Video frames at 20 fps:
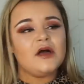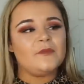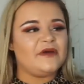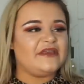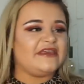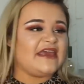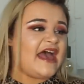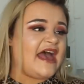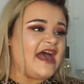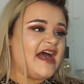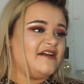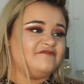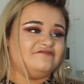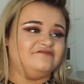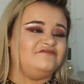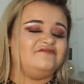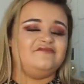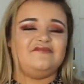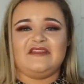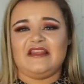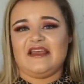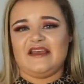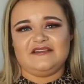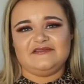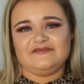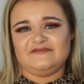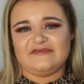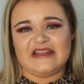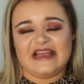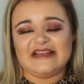But, yeah,
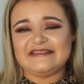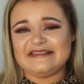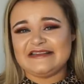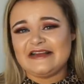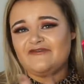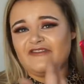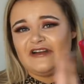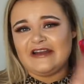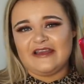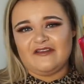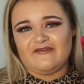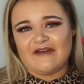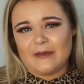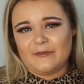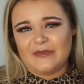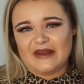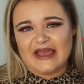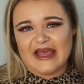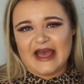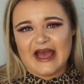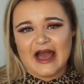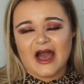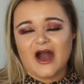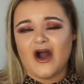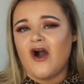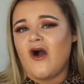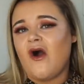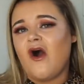it's literally a replica